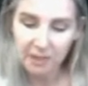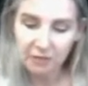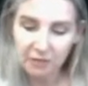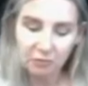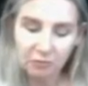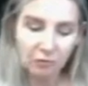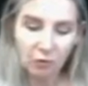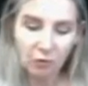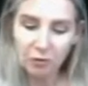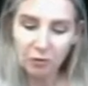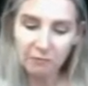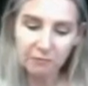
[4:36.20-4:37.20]
and your
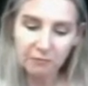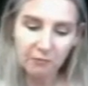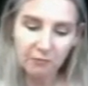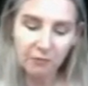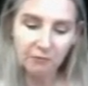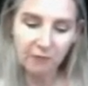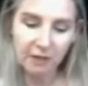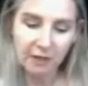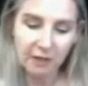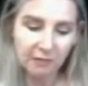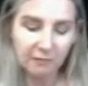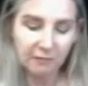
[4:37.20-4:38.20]

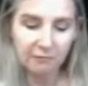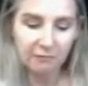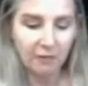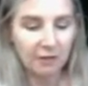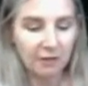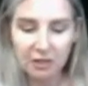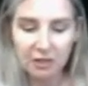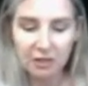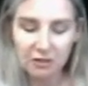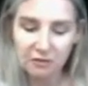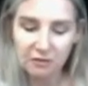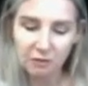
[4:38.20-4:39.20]

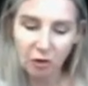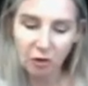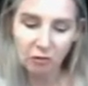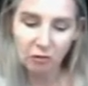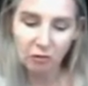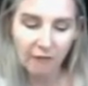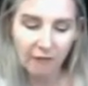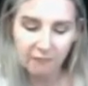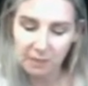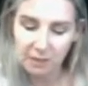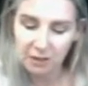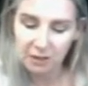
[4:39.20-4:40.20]
foundations of your whole life
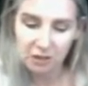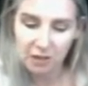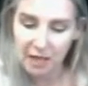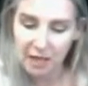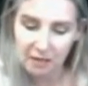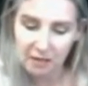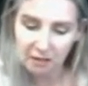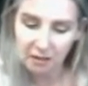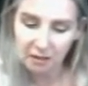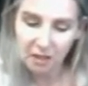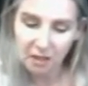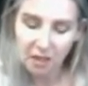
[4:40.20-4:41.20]
have been shaken,
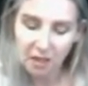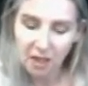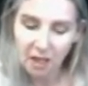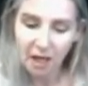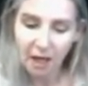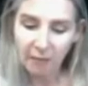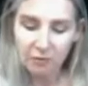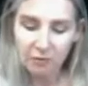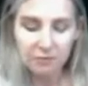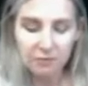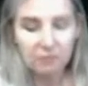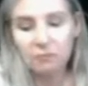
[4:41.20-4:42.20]

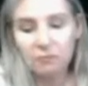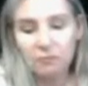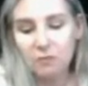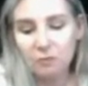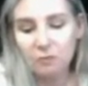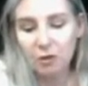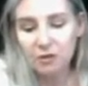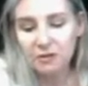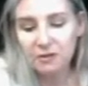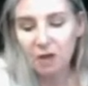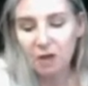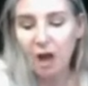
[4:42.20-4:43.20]
because what you
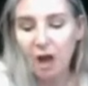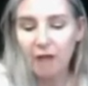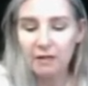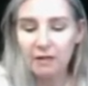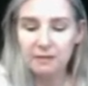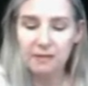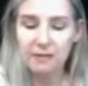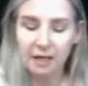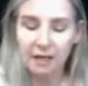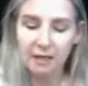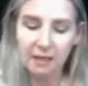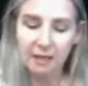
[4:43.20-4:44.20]
desire is
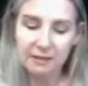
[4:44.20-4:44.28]
a